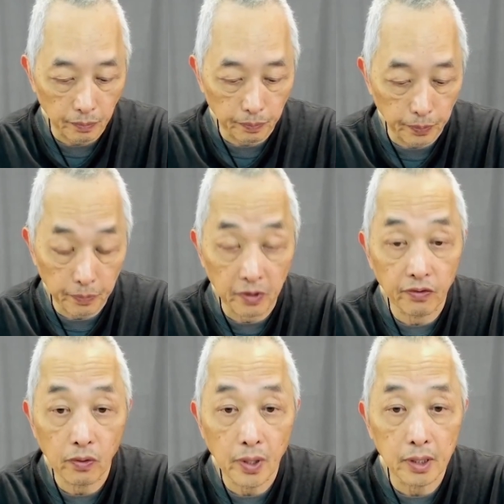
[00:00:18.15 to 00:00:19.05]
But
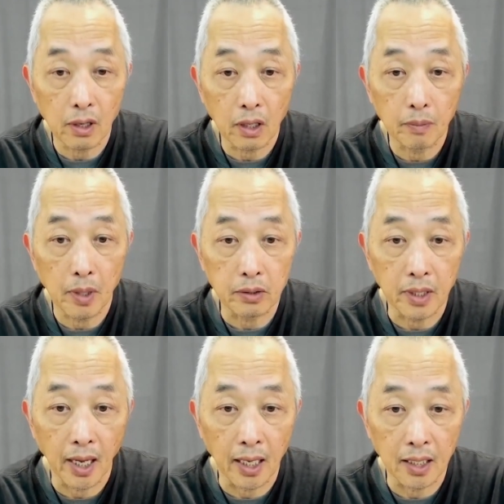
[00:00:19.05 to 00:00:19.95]
before I talk about the
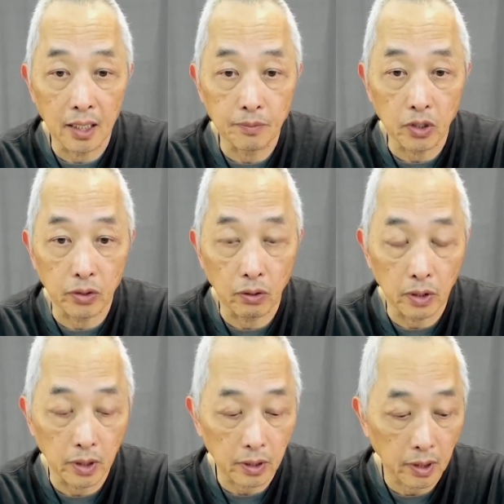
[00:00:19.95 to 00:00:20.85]
8 limbs of
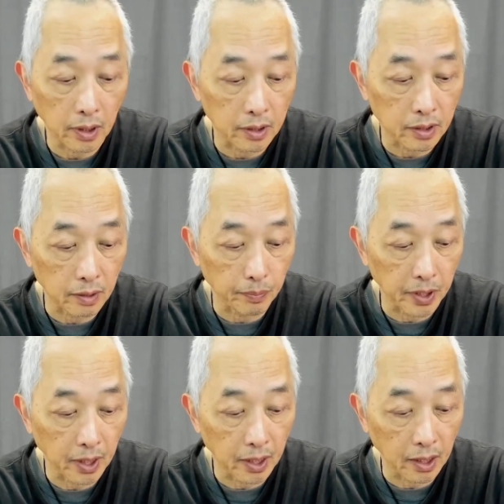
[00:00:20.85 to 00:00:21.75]
yoga as the
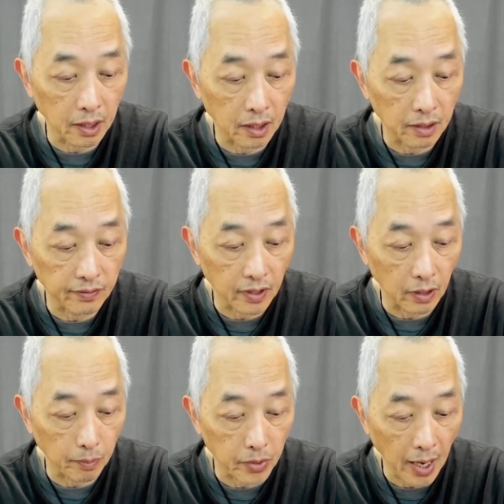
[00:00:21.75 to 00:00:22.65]
beginning of
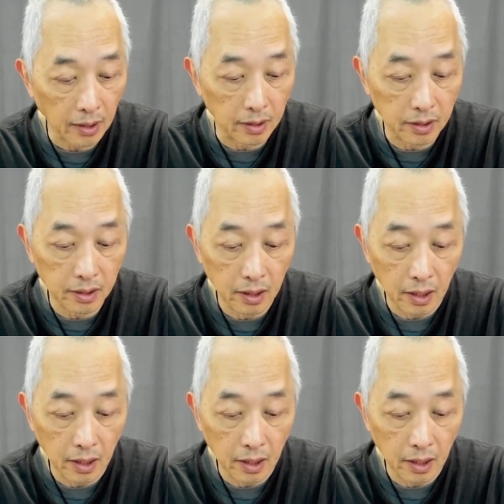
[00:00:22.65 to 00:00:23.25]
practice,